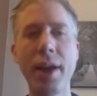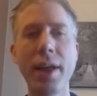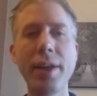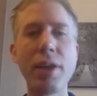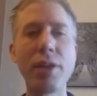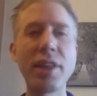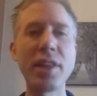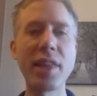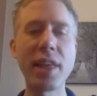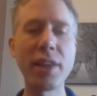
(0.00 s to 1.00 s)
Now,
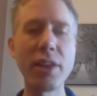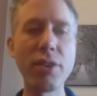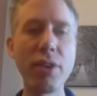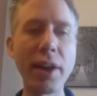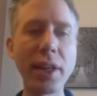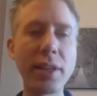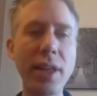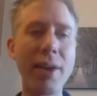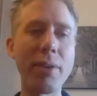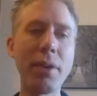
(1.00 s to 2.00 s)
this thing that you're writing
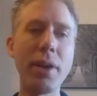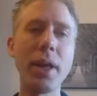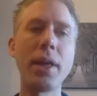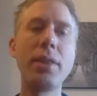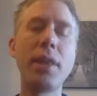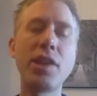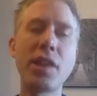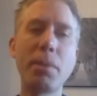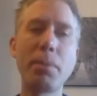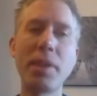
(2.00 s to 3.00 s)
down, this
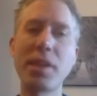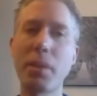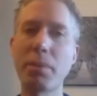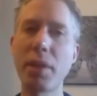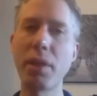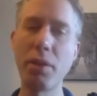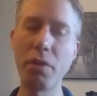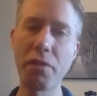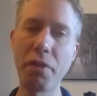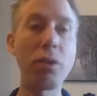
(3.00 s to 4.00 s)
should be something that you
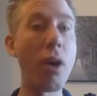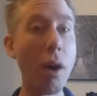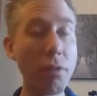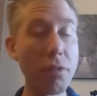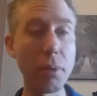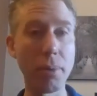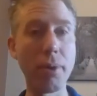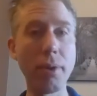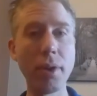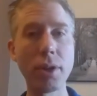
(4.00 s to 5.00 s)
feel
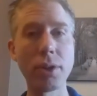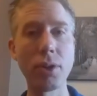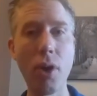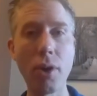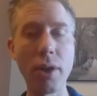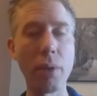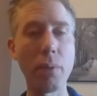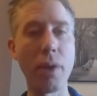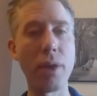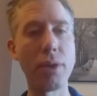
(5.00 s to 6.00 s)
comfortable talking
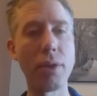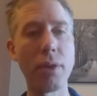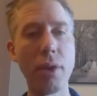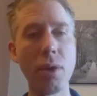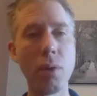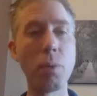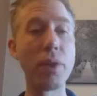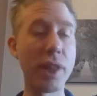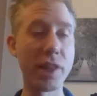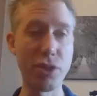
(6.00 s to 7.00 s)
with
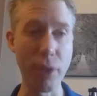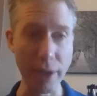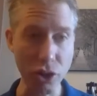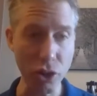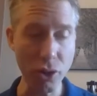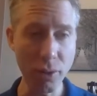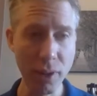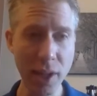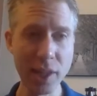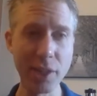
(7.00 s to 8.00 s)
a stranger.
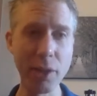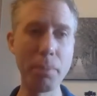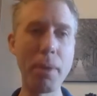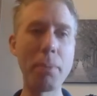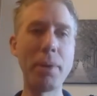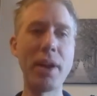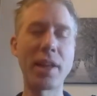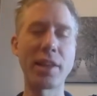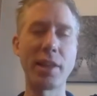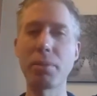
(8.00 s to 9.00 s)
So maybe
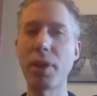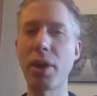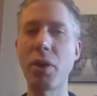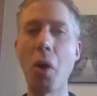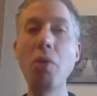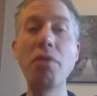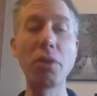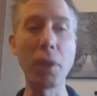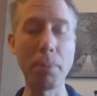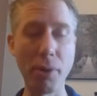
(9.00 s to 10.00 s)
not something
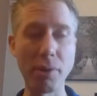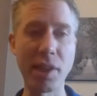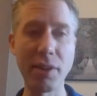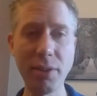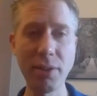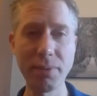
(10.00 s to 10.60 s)
overly personal.